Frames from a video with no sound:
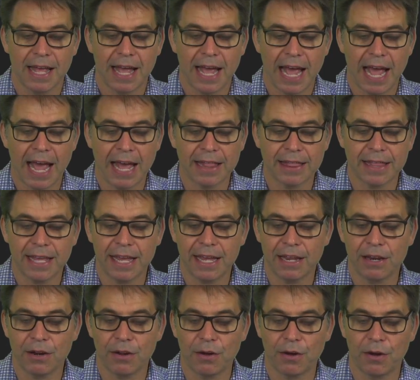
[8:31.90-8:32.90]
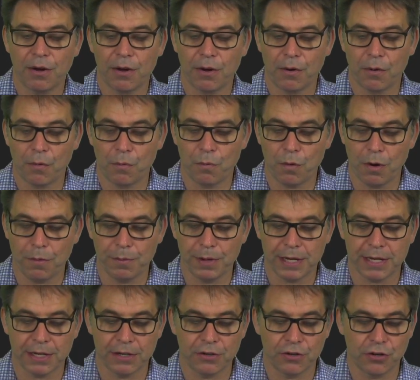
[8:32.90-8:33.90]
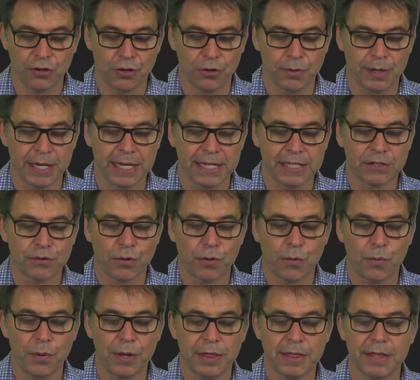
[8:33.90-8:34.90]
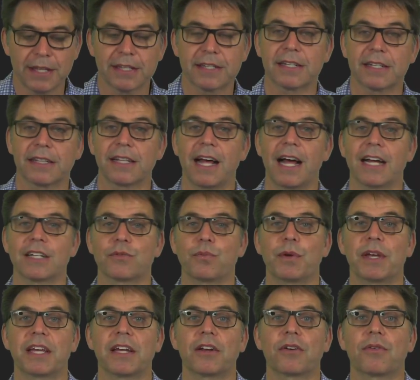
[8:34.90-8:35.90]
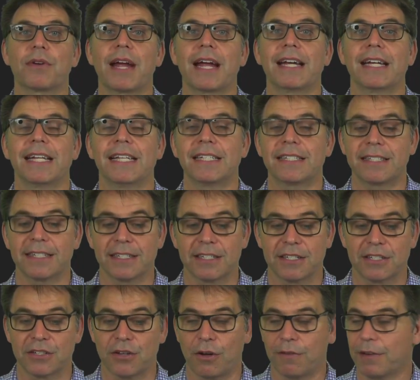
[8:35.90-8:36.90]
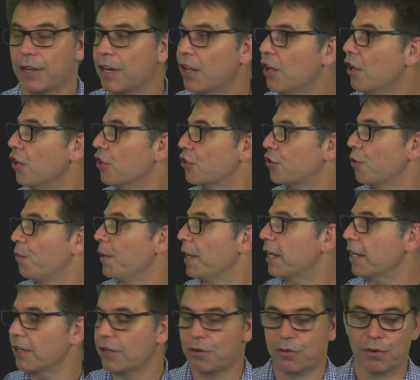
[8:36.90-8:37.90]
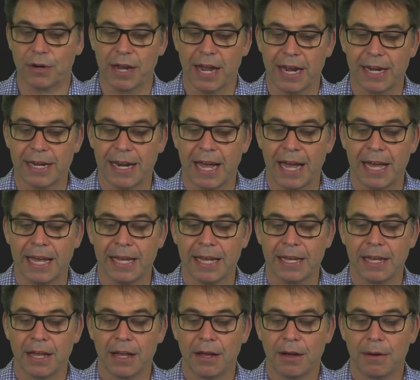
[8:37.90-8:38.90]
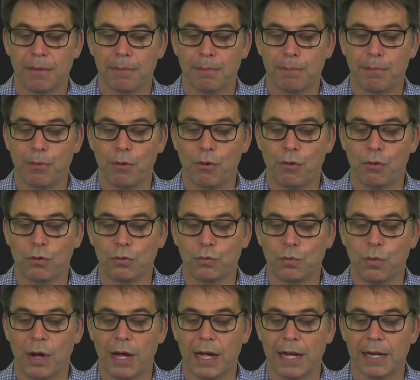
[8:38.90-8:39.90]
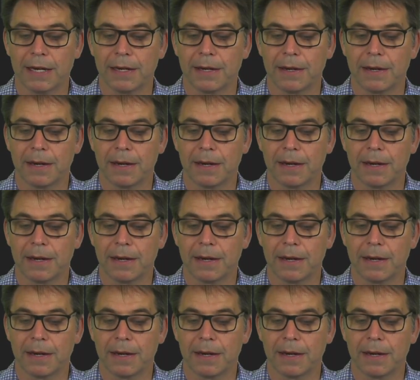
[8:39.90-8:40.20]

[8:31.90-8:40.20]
And then what we can do is, with this class, we can create instances of it. So we could create a ball1.